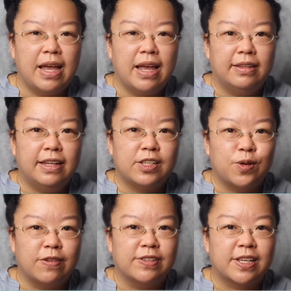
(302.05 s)
Next, you
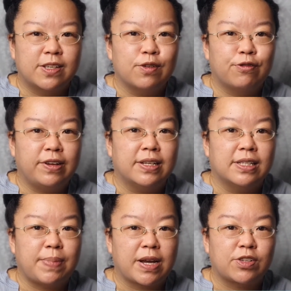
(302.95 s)
have schizophrenia
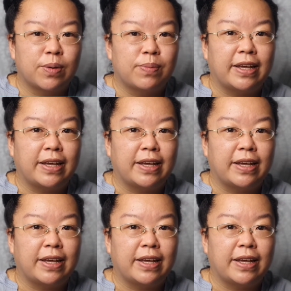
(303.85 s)
spectrum and